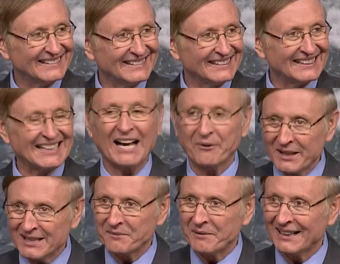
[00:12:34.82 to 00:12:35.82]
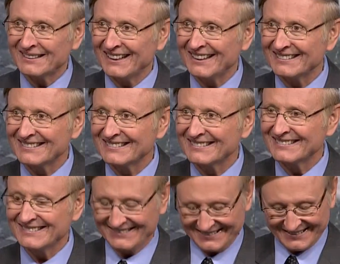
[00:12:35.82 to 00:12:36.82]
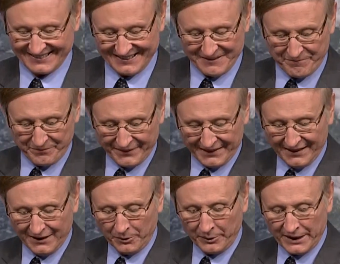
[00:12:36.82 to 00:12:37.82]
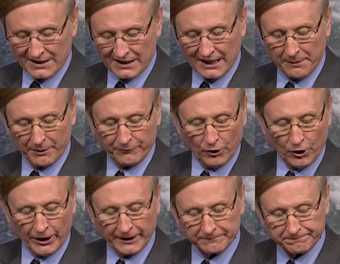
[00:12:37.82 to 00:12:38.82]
Does that reason make sense? Yes. Reason number 4.